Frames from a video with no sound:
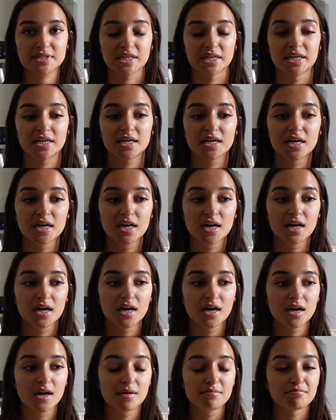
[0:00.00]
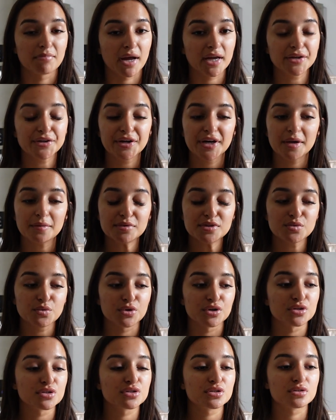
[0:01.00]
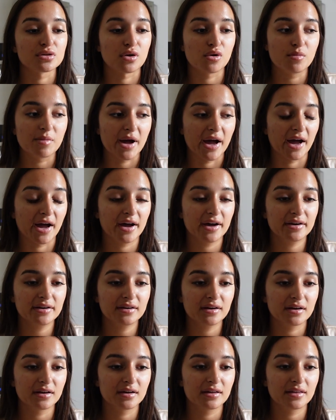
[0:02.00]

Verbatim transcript: Like my cramps were so bad.